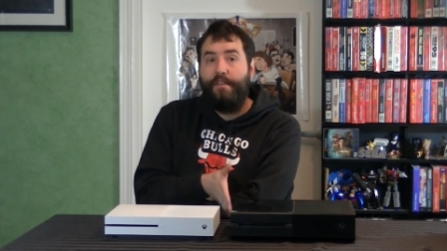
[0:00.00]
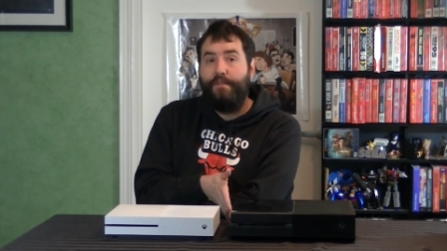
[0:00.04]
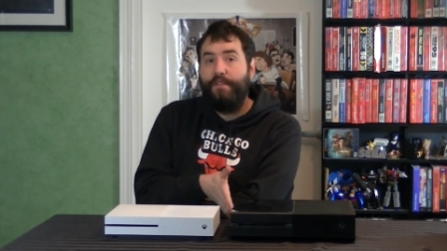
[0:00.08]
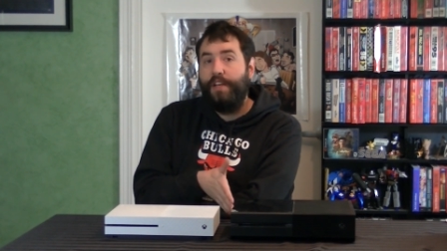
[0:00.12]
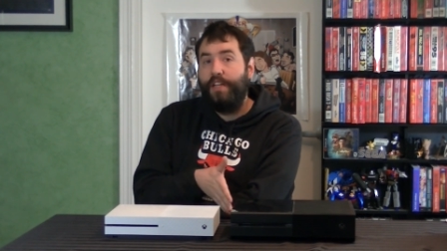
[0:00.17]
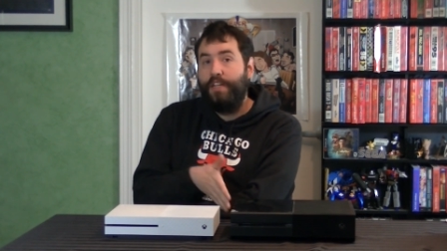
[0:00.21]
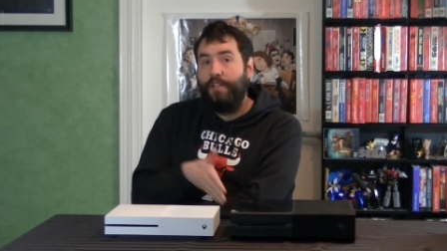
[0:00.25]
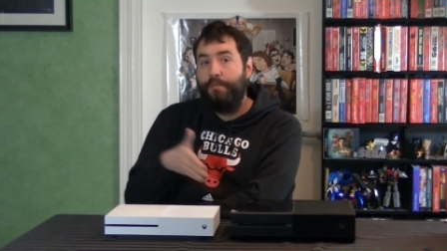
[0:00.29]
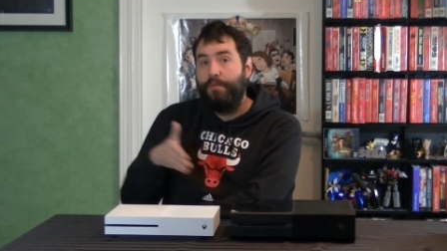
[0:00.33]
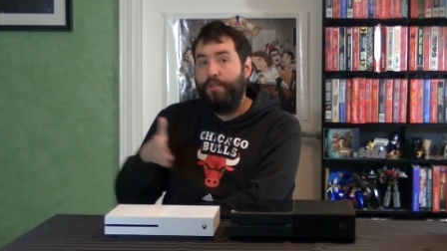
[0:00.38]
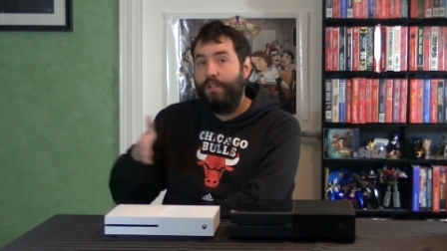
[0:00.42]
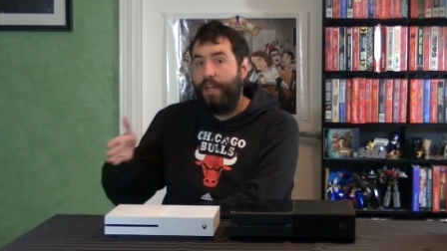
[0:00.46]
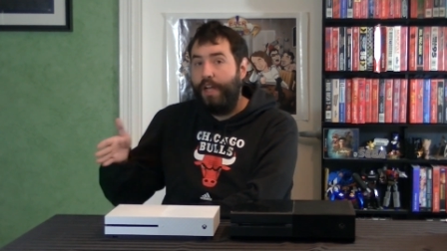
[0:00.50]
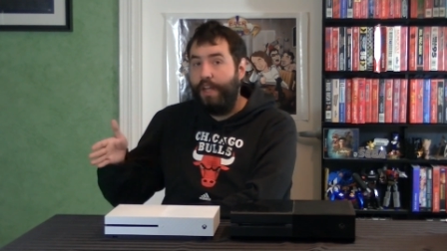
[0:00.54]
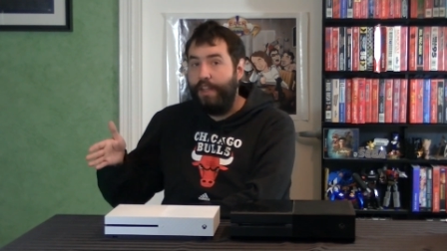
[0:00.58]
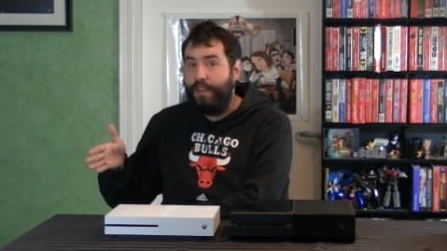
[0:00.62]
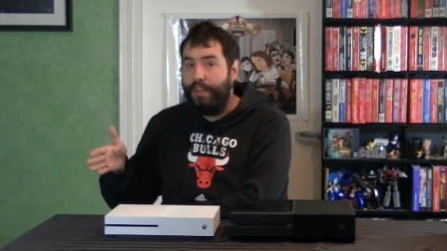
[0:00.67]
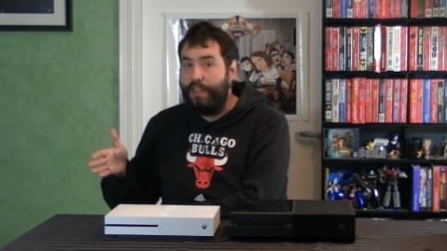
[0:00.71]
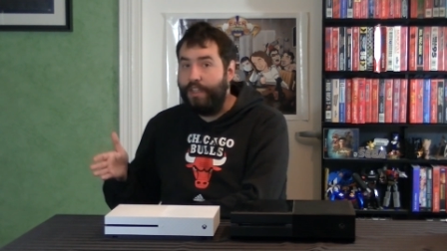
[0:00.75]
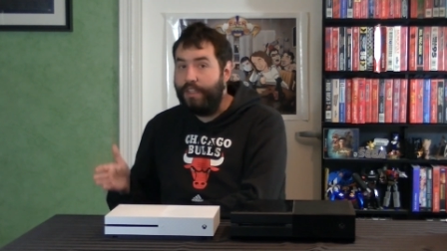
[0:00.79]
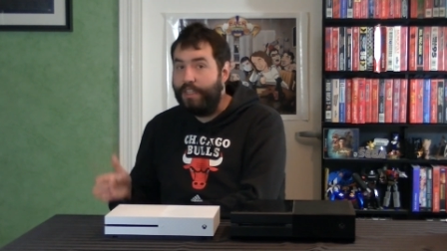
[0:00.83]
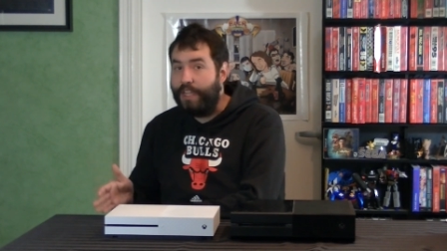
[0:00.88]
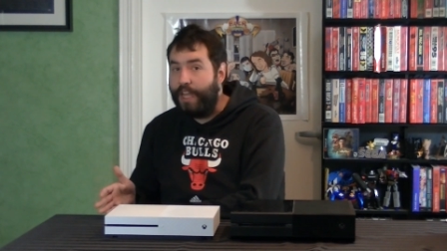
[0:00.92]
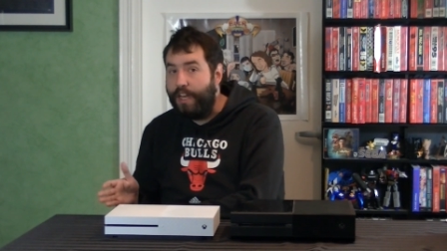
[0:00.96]
available
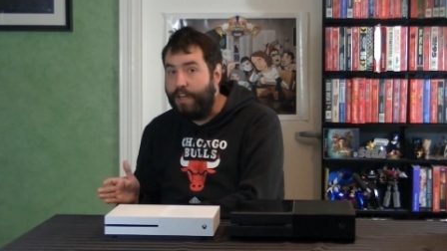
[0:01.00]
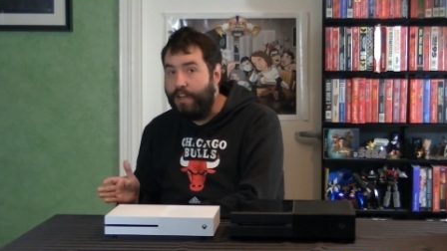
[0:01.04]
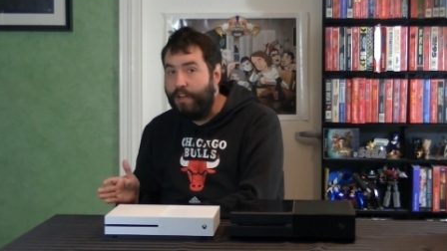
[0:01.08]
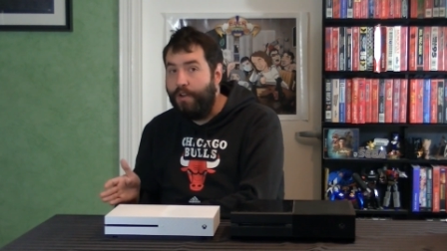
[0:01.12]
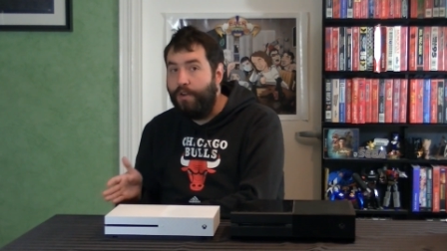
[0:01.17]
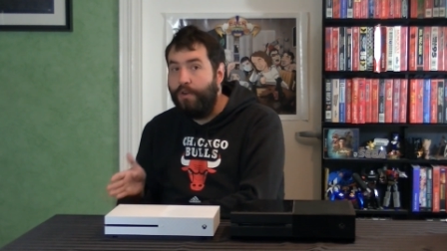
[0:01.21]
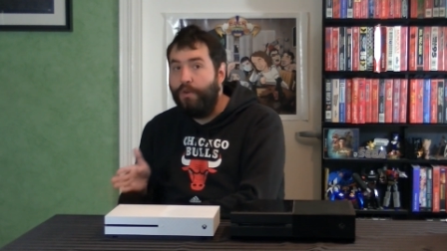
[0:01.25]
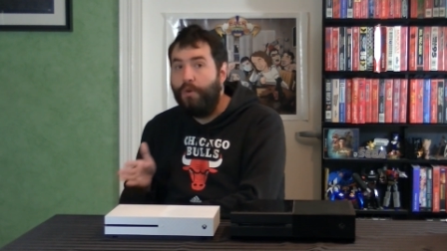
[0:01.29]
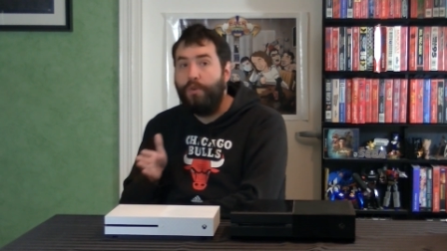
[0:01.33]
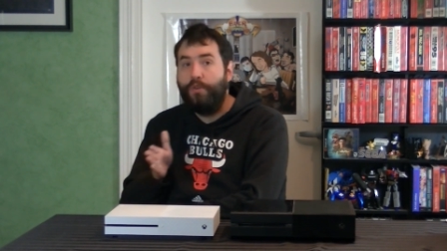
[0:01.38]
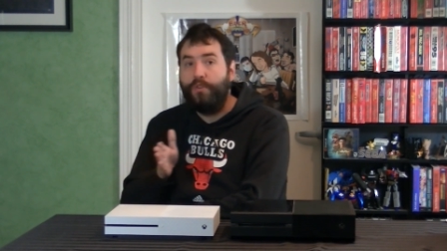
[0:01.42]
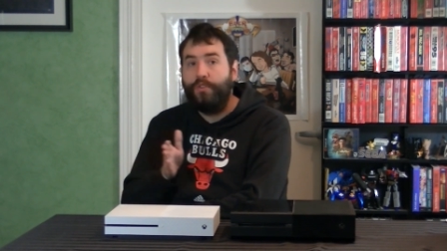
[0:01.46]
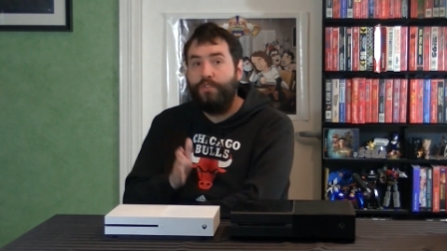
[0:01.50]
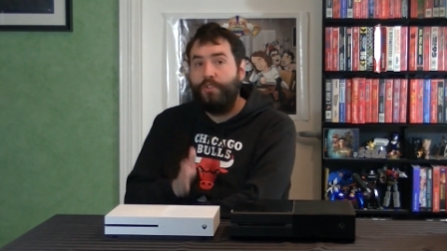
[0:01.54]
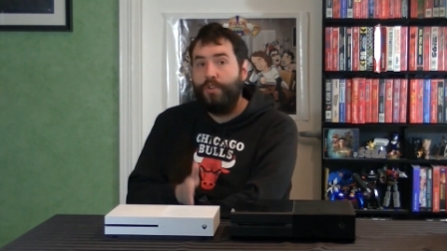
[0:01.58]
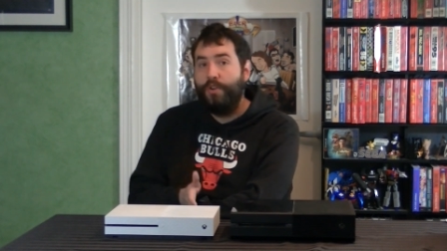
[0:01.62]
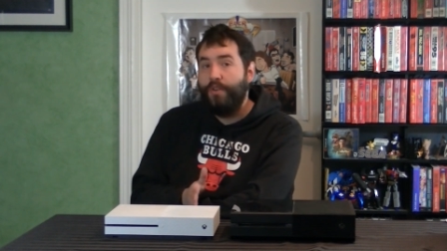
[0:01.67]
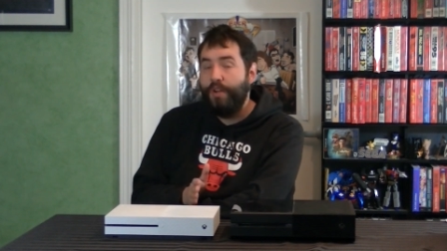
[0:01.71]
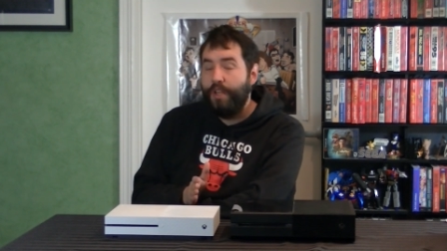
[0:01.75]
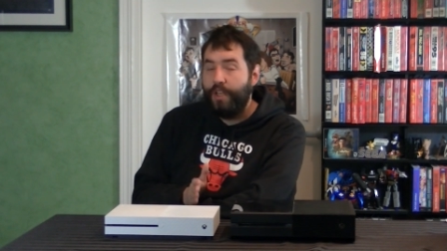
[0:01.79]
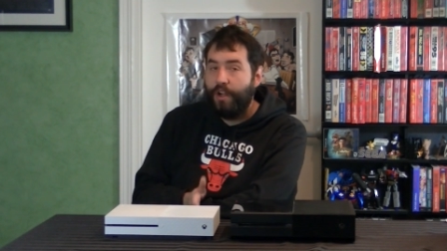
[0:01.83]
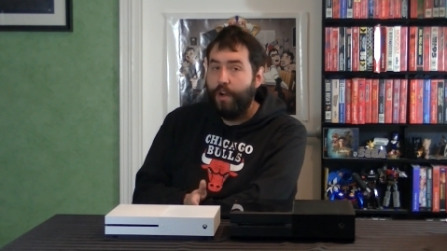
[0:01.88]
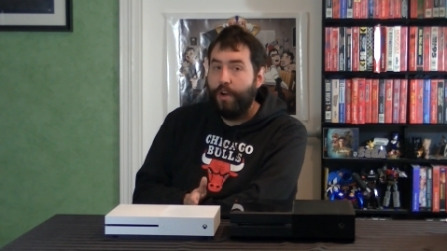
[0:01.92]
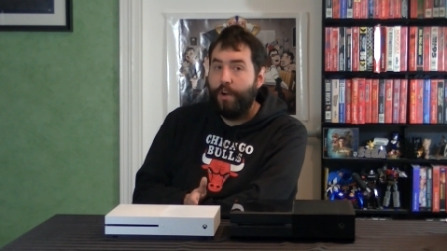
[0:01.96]
on Nintendo or
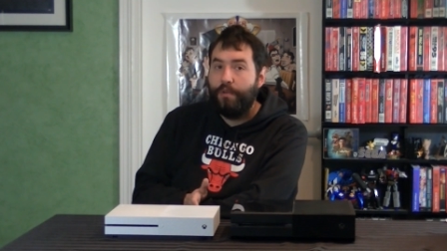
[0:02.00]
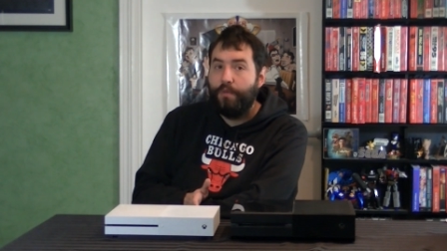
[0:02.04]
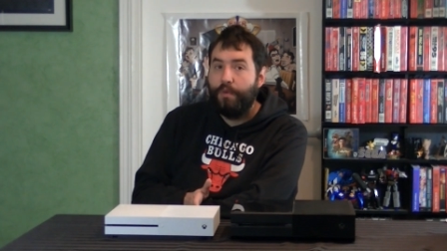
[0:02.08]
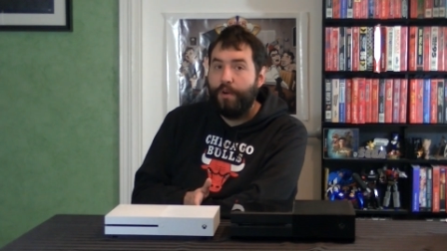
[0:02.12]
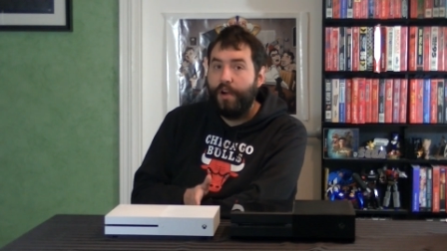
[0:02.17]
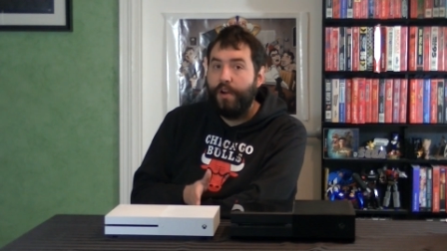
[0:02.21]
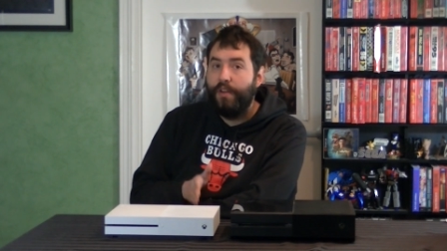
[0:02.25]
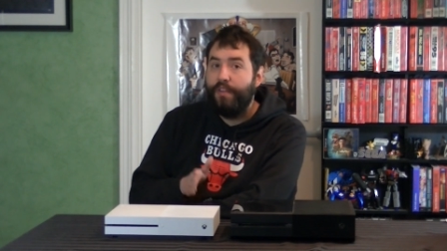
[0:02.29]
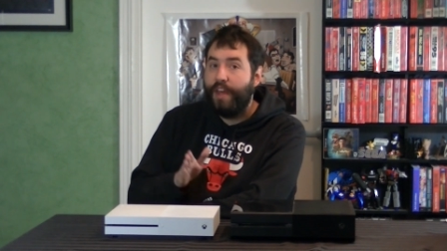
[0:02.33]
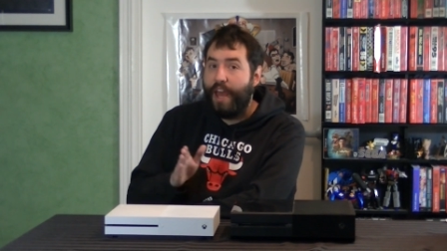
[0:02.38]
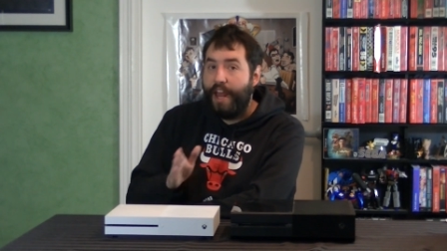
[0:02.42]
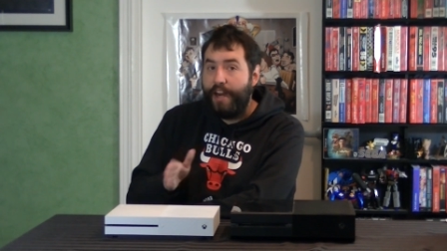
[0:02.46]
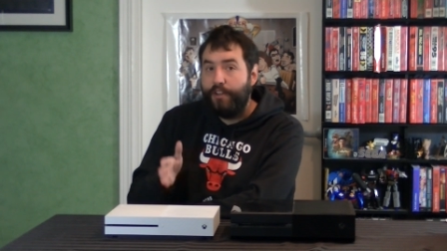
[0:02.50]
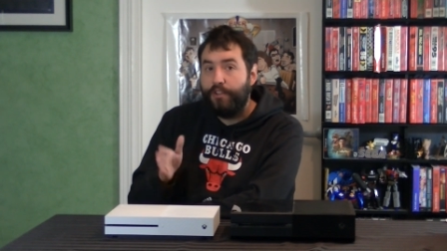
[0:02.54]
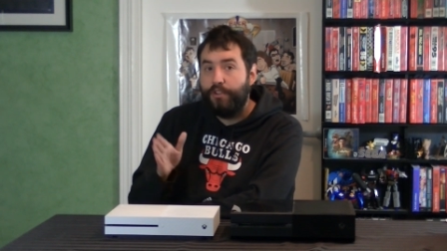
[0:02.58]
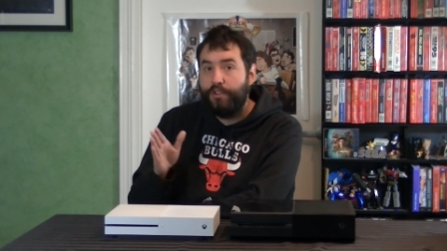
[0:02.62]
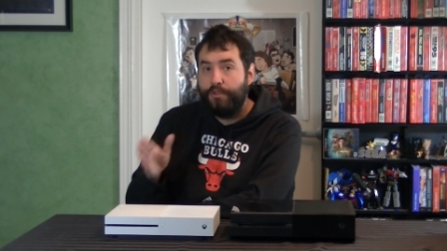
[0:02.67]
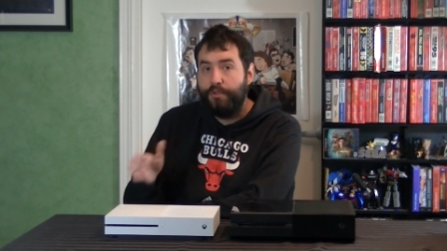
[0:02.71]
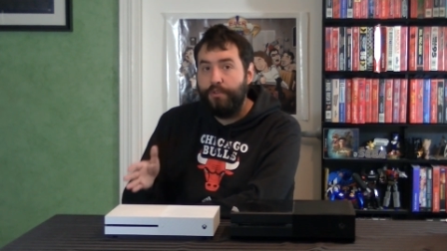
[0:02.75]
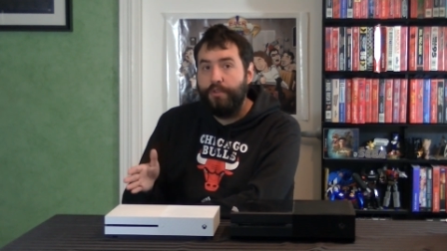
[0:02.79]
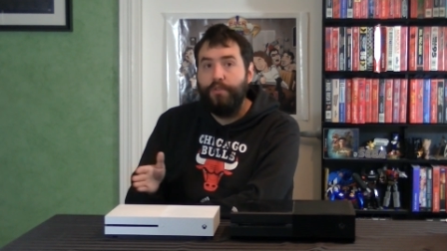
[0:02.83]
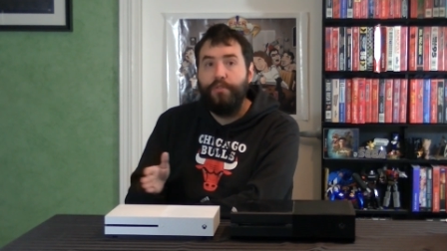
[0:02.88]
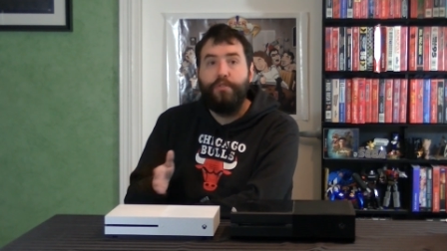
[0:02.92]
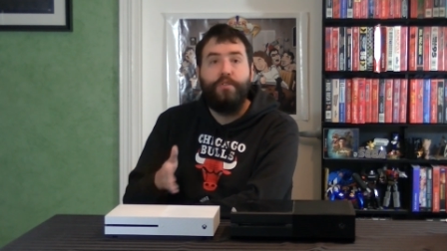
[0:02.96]
Sony hardware. That is
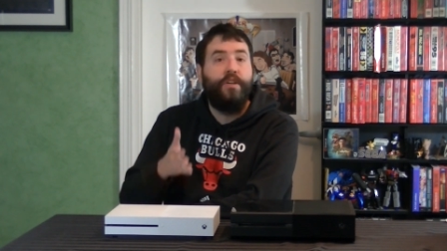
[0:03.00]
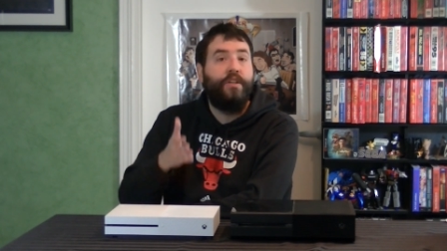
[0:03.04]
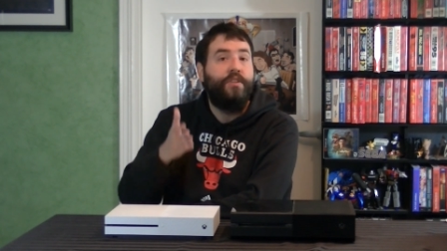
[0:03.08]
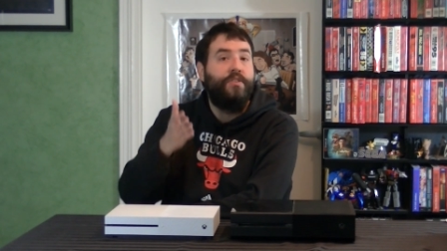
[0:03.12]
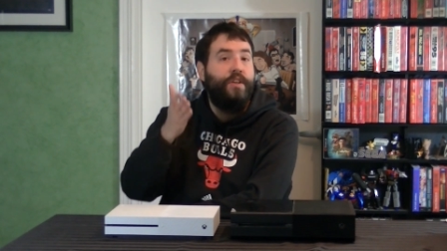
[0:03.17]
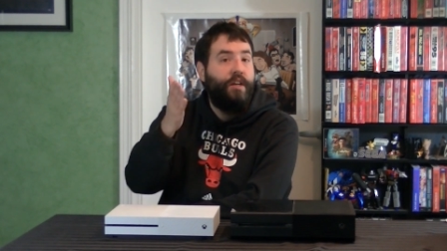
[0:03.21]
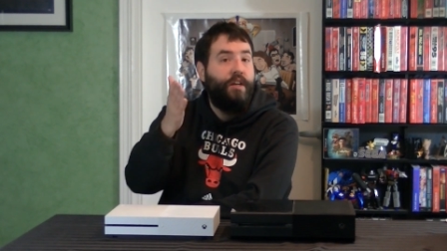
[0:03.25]
true, things